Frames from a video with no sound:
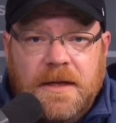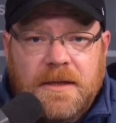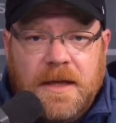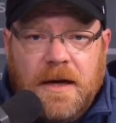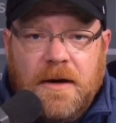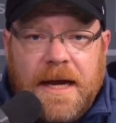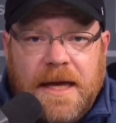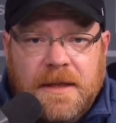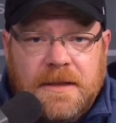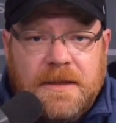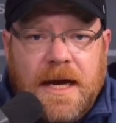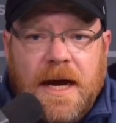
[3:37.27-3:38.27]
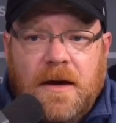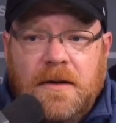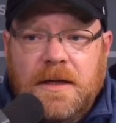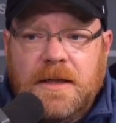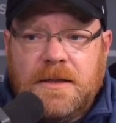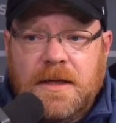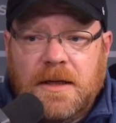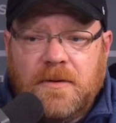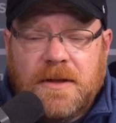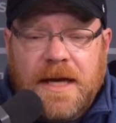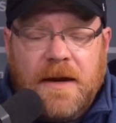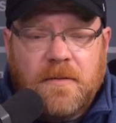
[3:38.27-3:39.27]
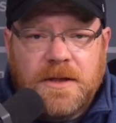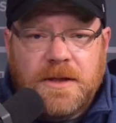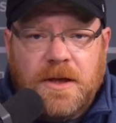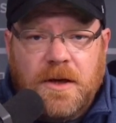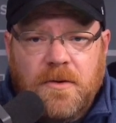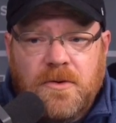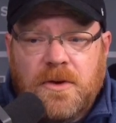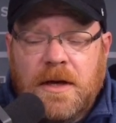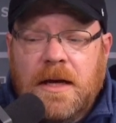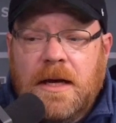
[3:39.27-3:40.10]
He's there in Allentown. He's dealing with at-risk youth.